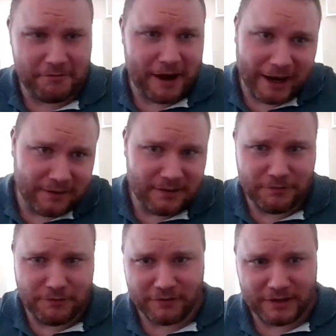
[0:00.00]
fine
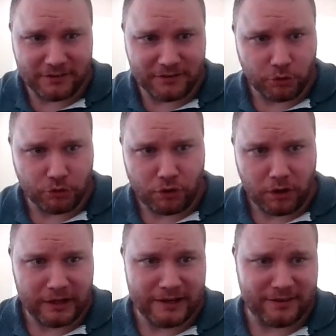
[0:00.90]
if you have decent
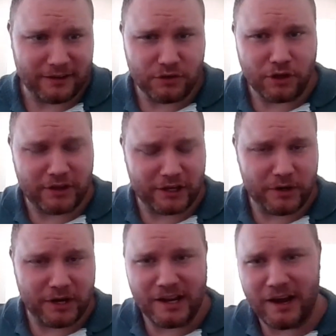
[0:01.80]
control, and it's a, not a
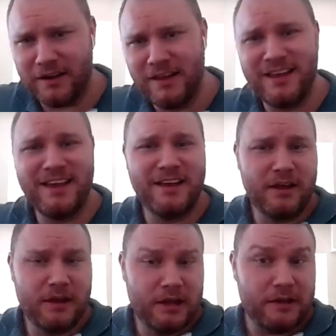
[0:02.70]
good idea
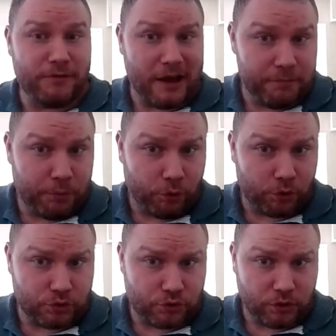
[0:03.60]
if you have poor
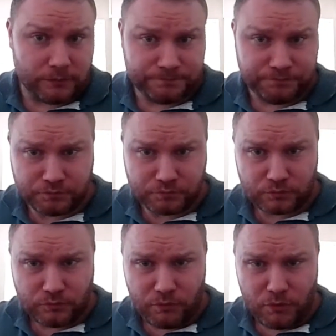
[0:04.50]
control
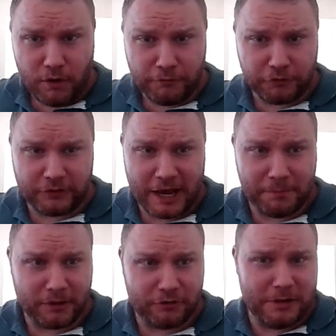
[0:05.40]
of your scapula.